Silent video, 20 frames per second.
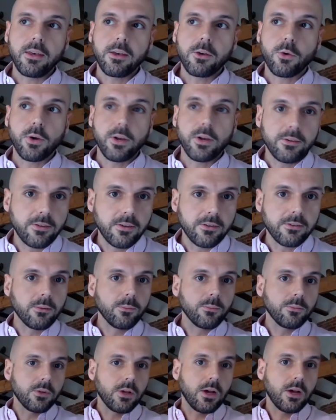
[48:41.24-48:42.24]

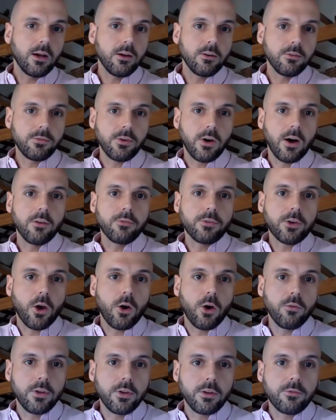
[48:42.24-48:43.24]
criticisms of
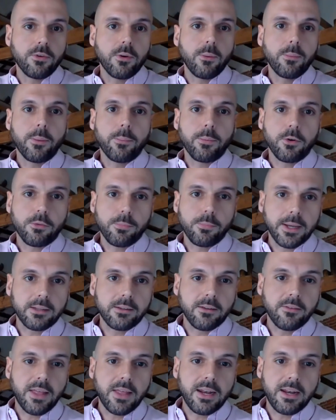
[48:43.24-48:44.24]
COVID from the
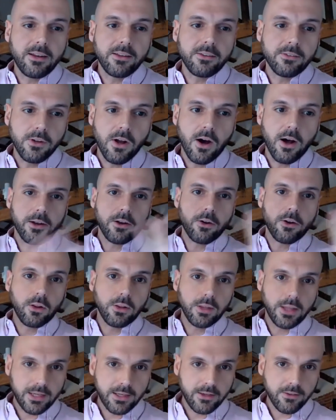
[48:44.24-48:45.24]
perspective that it is not at all
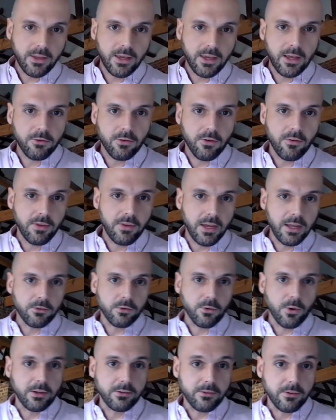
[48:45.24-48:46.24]
like the HIV/AIDS
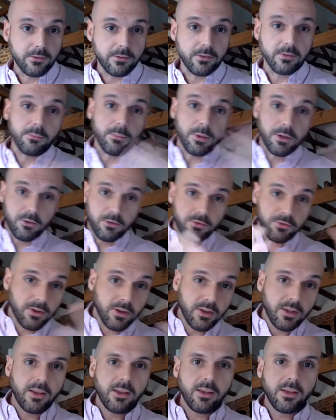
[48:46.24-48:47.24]
crisis,
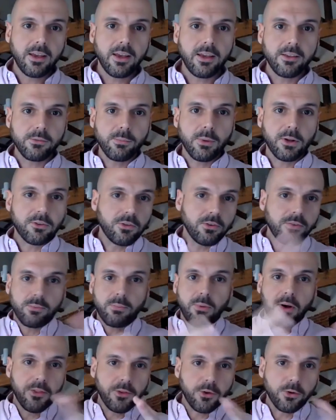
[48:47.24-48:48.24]
as much as
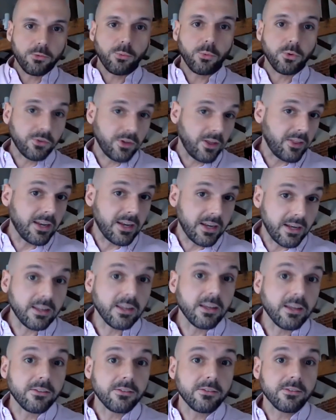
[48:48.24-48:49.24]
others will say that it
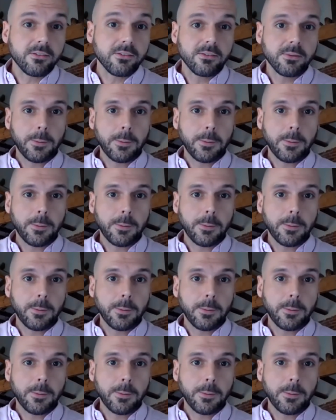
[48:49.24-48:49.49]
is.